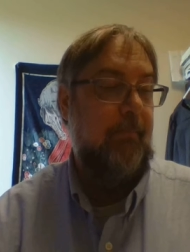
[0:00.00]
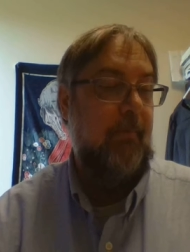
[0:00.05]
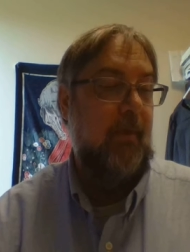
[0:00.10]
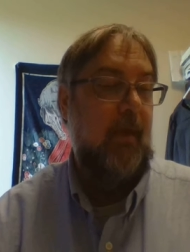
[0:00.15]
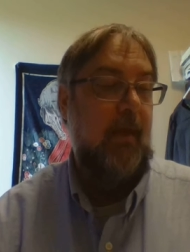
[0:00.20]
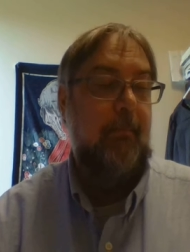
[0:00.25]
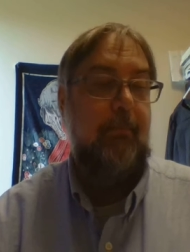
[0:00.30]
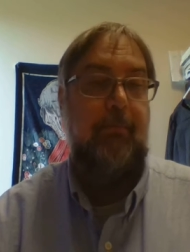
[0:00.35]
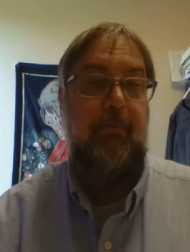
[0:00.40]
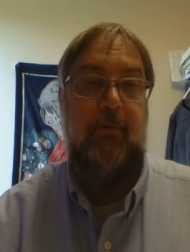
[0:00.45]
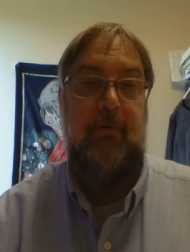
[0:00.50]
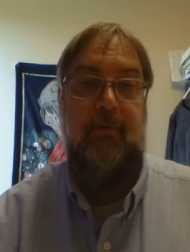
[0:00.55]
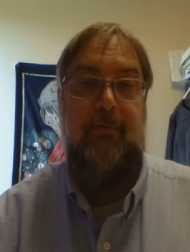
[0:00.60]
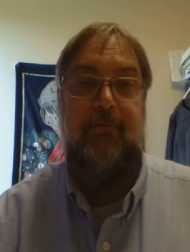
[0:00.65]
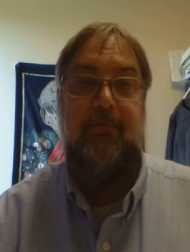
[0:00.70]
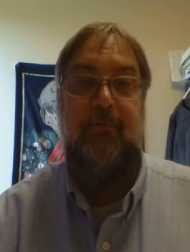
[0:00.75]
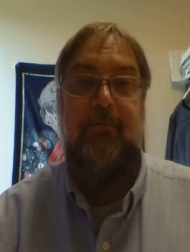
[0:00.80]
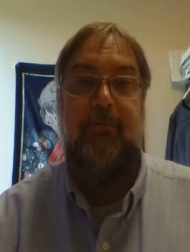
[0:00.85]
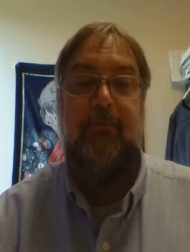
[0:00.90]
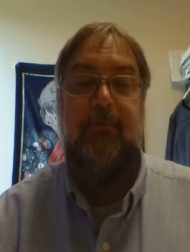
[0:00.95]

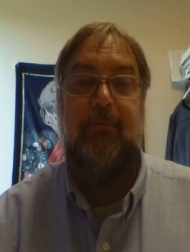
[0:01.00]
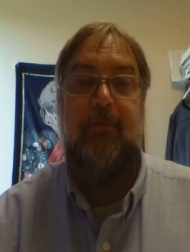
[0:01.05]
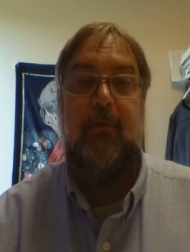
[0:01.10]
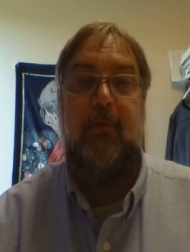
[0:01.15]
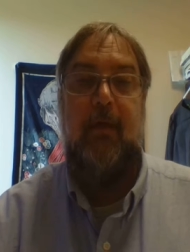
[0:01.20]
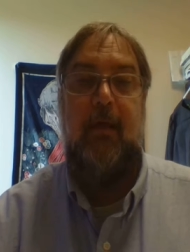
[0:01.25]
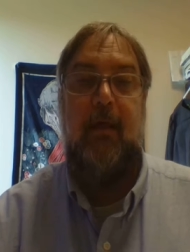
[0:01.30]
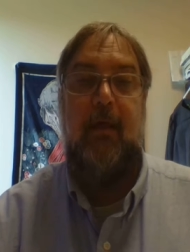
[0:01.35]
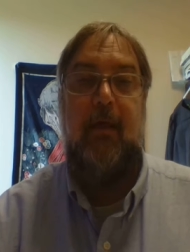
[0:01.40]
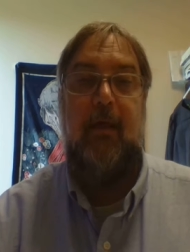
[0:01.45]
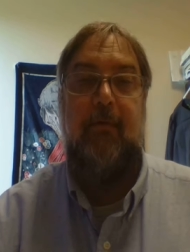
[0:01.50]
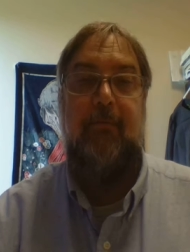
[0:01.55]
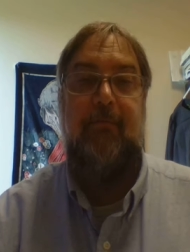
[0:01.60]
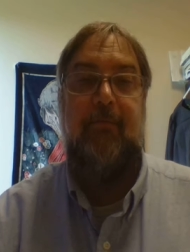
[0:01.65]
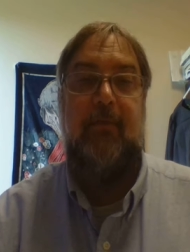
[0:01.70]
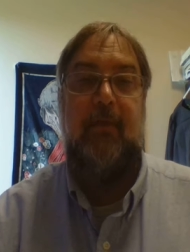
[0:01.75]
Empress of